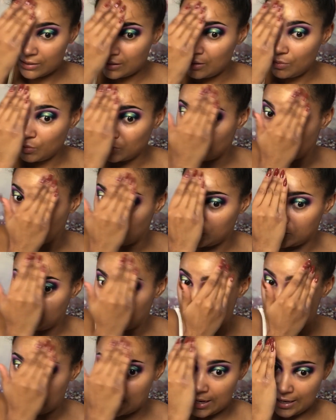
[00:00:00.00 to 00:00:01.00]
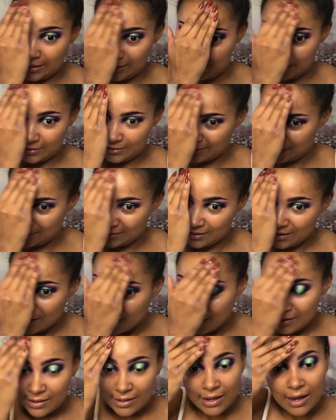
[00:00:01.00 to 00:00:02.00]
It was really nice.
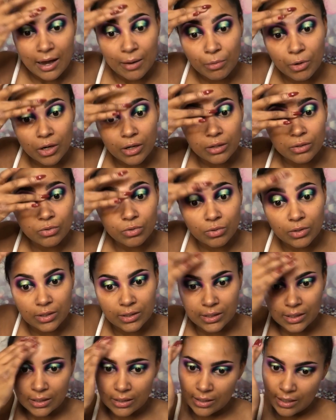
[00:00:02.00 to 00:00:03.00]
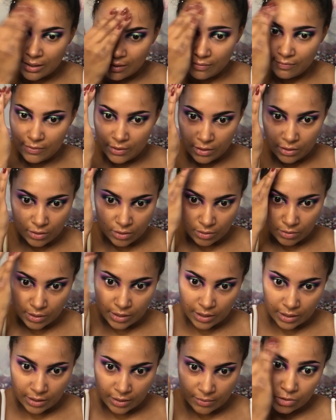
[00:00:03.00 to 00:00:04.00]
I'm gonna do this in another
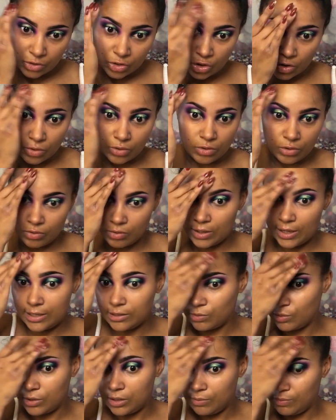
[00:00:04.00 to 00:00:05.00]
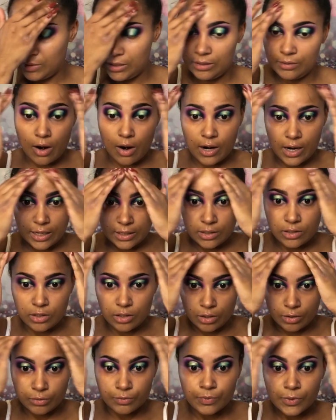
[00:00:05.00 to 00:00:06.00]
video, showing you guys what I mean. Alright,
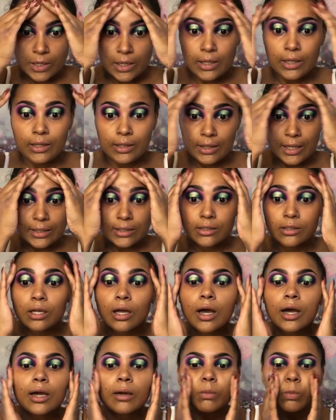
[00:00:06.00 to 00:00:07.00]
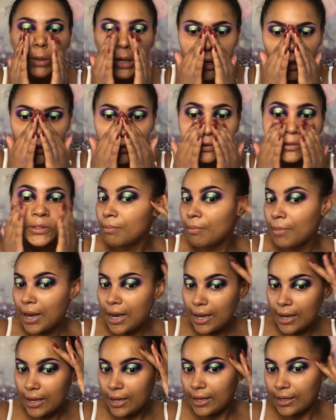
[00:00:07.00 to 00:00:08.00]
so let's talk about
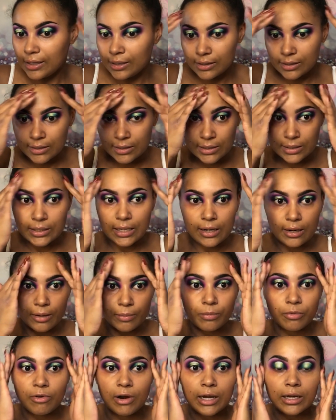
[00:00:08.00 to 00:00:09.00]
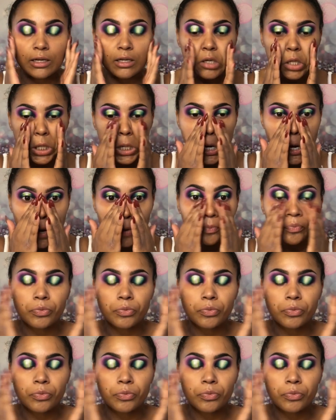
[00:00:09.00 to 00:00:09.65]
my setup right here.